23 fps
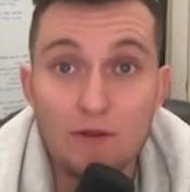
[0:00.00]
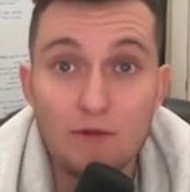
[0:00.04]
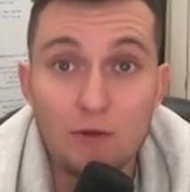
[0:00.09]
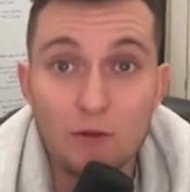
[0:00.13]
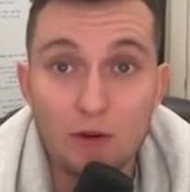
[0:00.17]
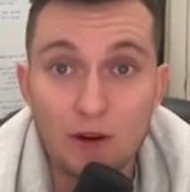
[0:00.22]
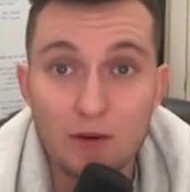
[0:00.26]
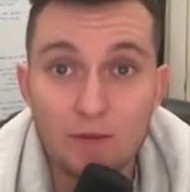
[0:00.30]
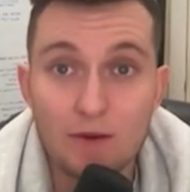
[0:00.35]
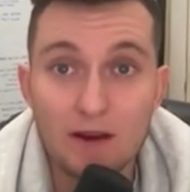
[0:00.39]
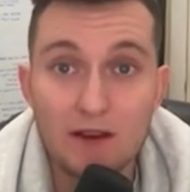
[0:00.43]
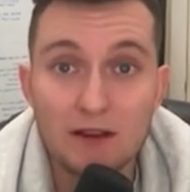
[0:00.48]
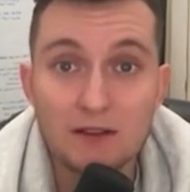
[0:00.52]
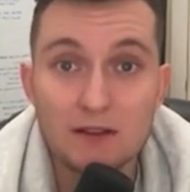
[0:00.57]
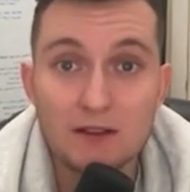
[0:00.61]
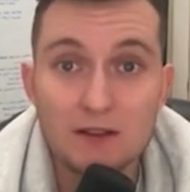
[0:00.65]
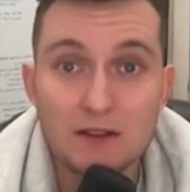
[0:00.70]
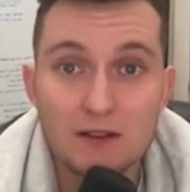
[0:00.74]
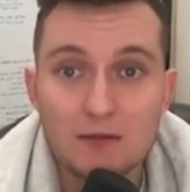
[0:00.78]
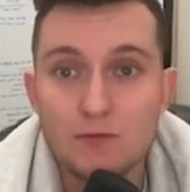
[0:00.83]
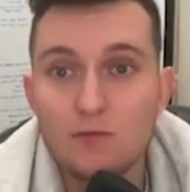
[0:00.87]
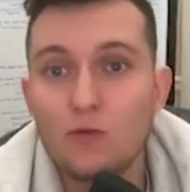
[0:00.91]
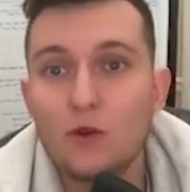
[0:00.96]
worked best
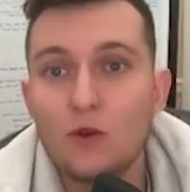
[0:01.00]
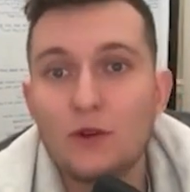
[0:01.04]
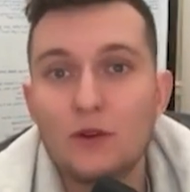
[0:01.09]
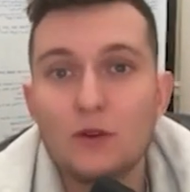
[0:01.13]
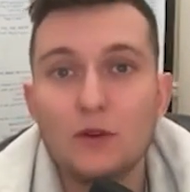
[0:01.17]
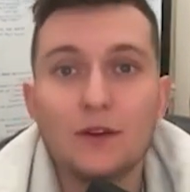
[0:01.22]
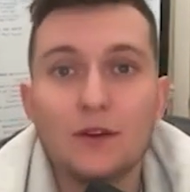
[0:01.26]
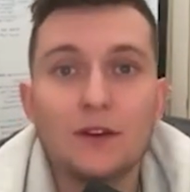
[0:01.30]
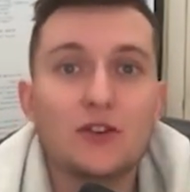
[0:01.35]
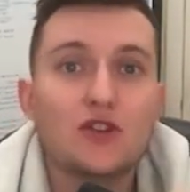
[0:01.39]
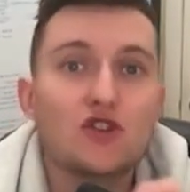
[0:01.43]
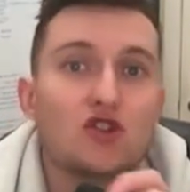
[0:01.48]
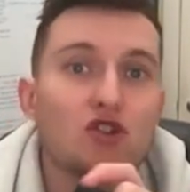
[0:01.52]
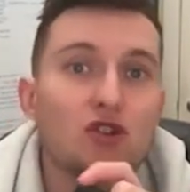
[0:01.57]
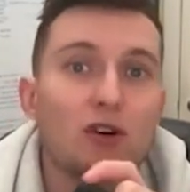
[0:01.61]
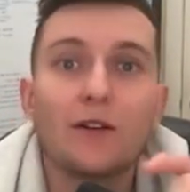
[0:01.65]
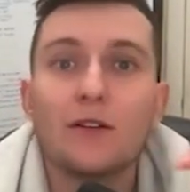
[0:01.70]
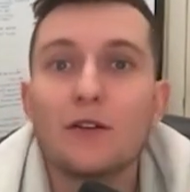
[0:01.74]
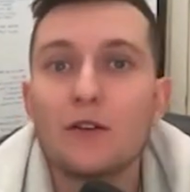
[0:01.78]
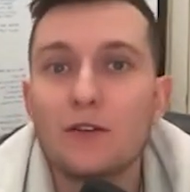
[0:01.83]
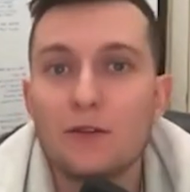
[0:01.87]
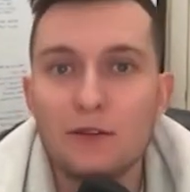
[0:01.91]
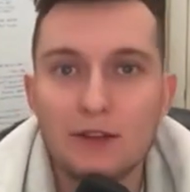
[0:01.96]
is we'll do like
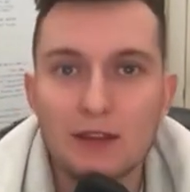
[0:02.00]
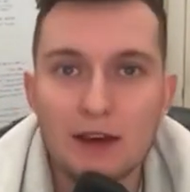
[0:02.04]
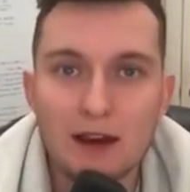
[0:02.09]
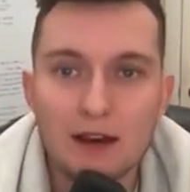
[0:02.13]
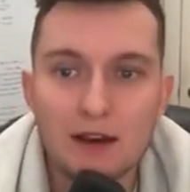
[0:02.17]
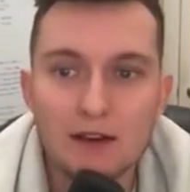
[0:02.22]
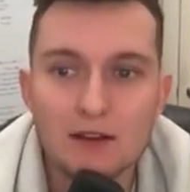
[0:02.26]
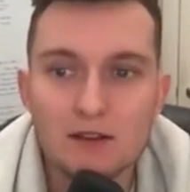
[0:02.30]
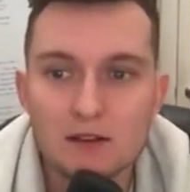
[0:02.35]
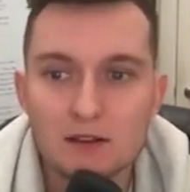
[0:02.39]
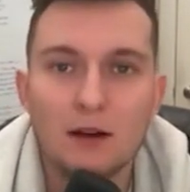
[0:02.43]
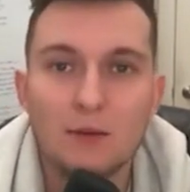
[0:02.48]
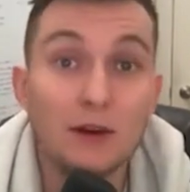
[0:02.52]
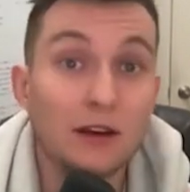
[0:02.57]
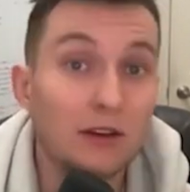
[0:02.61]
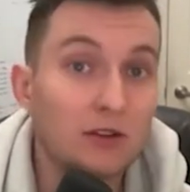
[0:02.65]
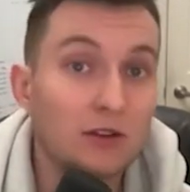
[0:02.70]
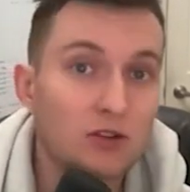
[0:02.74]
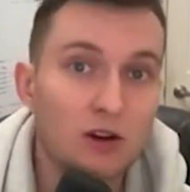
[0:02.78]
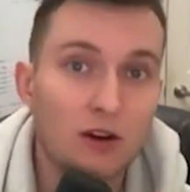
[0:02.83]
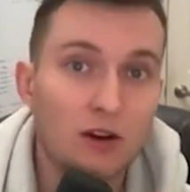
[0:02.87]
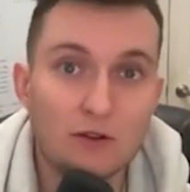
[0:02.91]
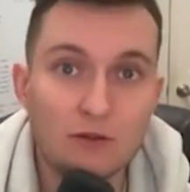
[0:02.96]
struggling with X, like
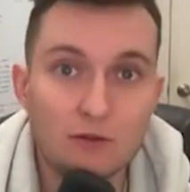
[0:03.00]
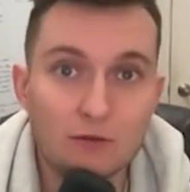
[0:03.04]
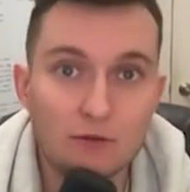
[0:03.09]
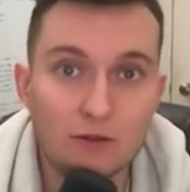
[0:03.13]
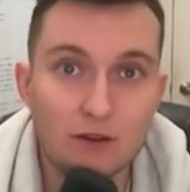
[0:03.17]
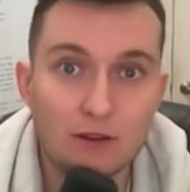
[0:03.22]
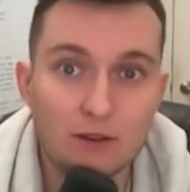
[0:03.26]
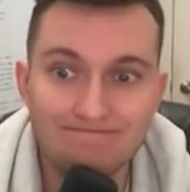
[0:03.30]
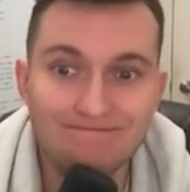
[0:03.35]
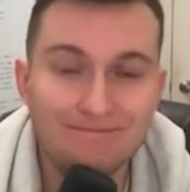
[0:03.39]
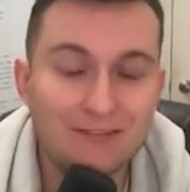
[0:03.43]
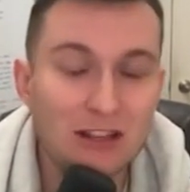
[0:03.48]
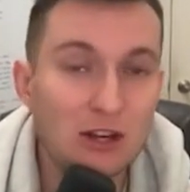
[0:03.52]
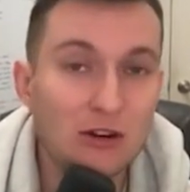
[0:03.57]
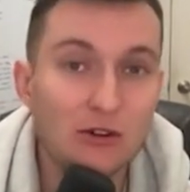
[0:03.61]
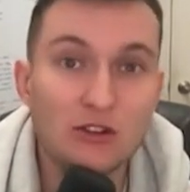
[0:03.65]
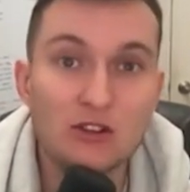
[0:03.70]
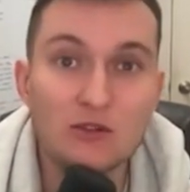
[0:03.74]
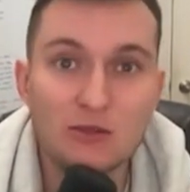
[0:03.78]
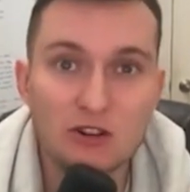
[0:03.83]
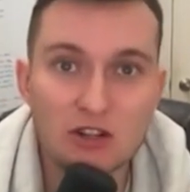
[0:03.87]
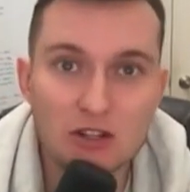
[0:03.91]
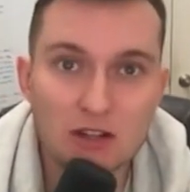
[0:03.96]
struggling with, you know,
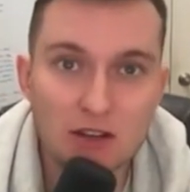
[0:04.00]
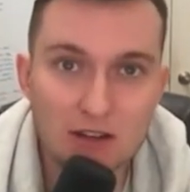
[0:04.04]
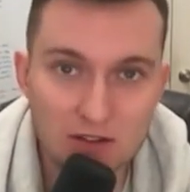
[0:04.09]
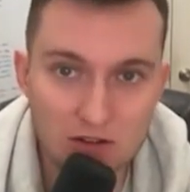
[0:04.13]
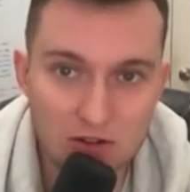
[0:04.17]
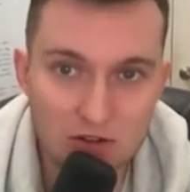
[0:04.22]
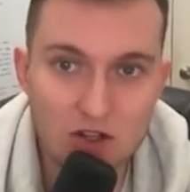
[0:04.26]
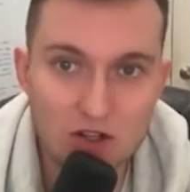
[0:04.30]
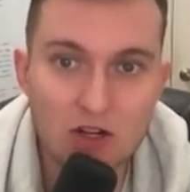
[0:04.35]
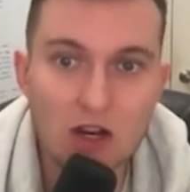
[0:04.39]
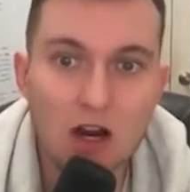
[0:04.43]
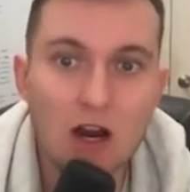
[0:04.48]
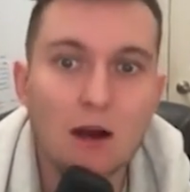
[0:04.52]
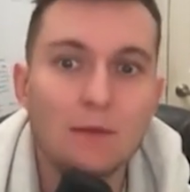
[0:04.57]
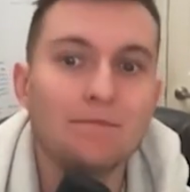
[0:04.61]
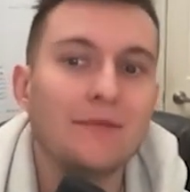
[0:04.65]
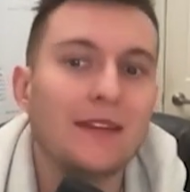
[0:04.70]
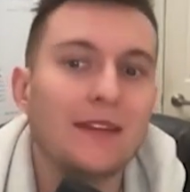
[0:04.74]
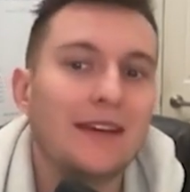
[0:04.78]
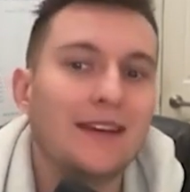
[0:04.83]
too much dust in your shop,